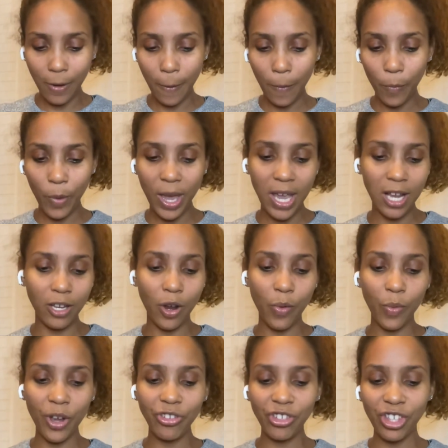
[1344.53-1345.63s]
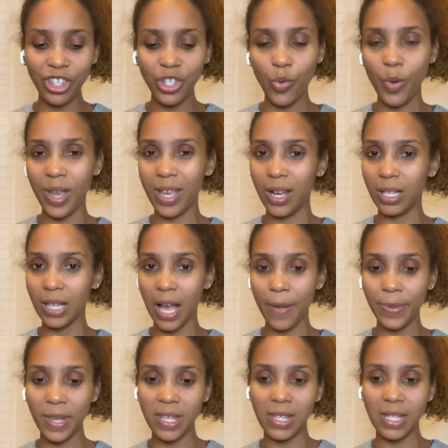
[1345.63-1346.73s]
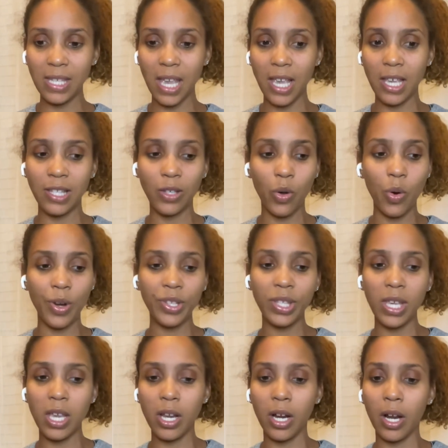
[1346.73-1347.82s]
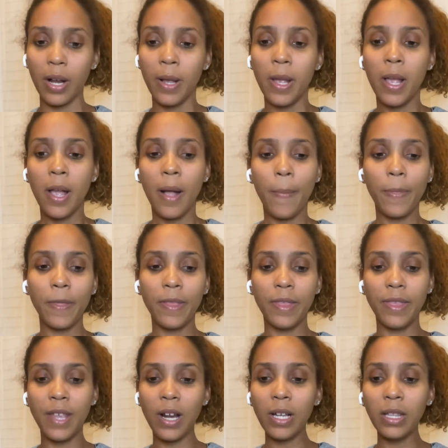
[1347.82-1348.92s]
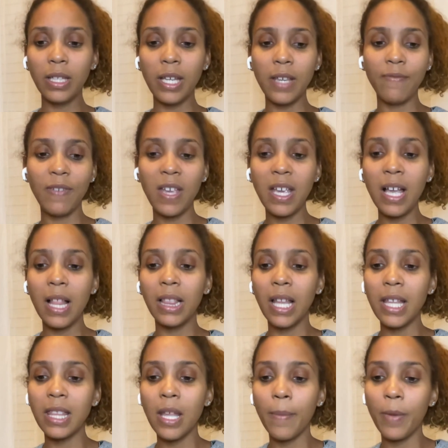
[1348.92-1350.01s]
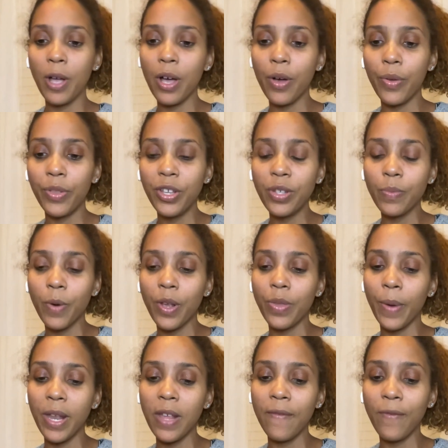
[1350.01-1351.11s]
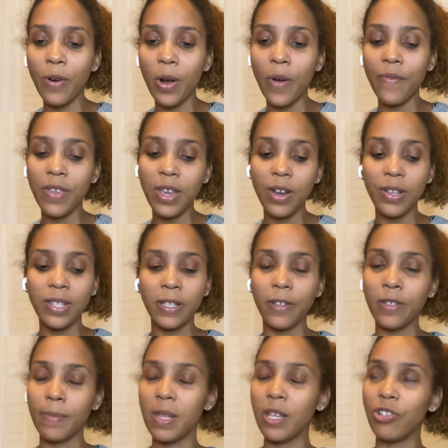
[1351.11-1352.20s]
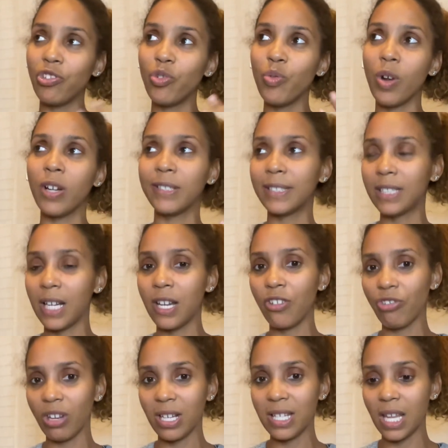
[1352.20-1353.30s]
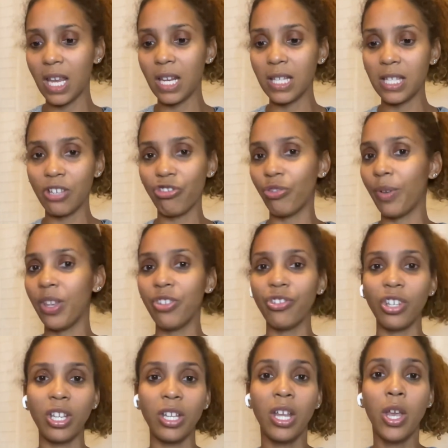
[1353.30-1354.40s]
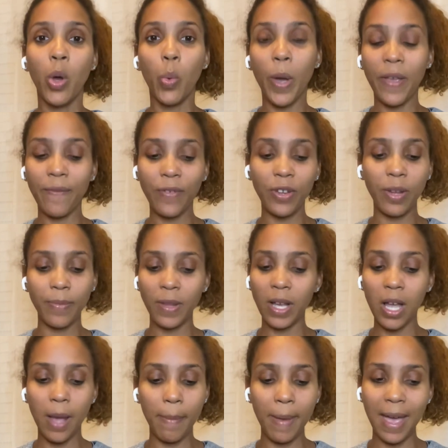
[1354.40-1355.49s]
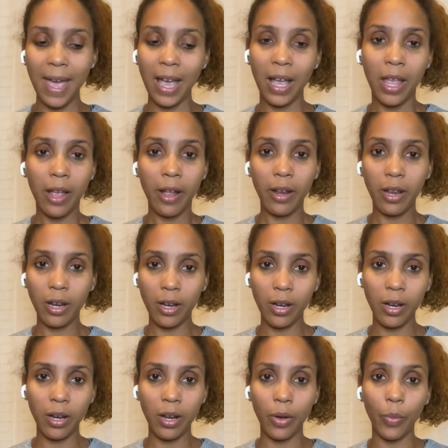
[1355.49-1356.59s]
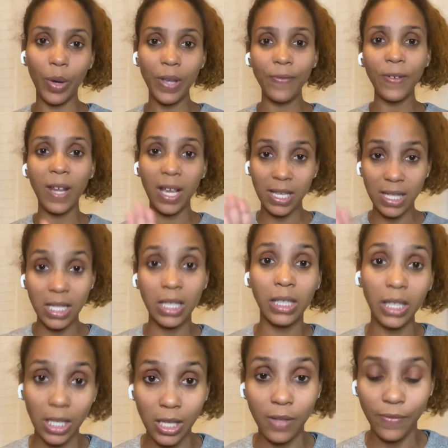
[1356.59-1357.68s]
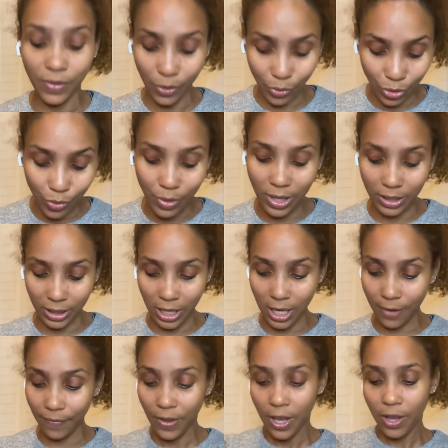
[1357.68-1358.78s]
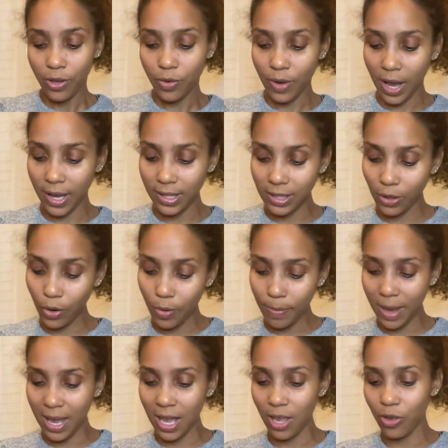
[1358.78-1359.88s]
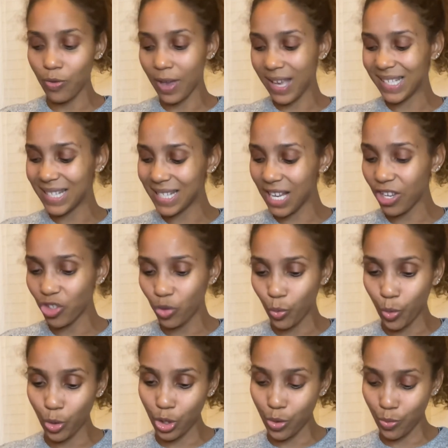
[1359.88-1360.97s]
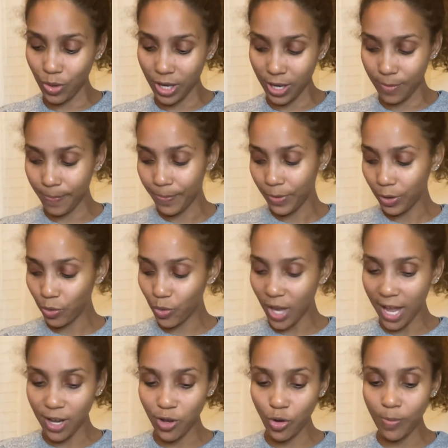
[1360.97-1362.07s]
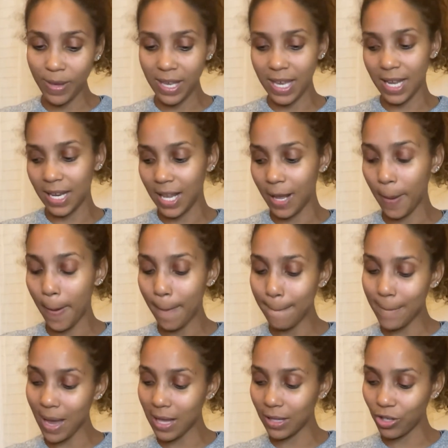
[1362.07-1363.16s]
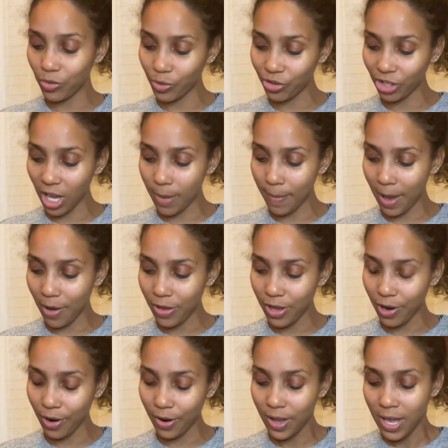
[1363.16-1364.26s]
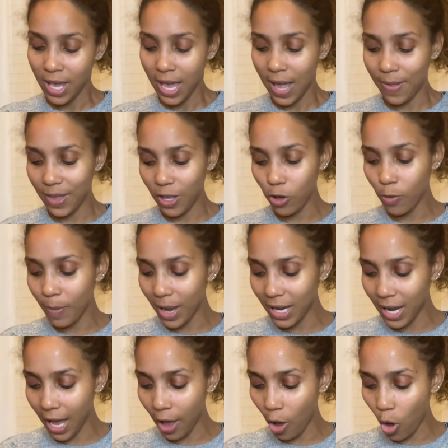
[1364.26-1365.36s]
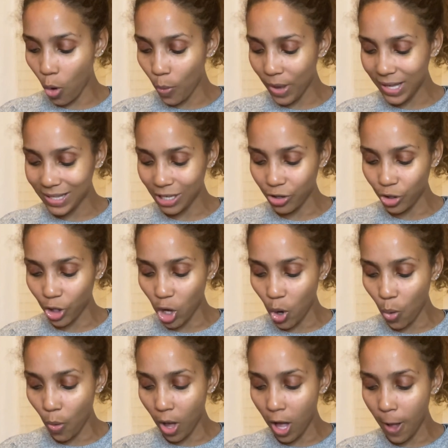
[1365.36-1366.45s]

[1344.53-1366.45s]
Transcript: Wait, don't rush into it. Allow things to take its course here. They're leaving. Let them go. This worth waiting for over here tells me that you are steady trying to stay in the situation. Wait for them to come back. No. Wait for their ass to leave so you can leave. You got soulmate. You got sexual union. You got new beginning. Balance, which came out here. And then you may not always undergo,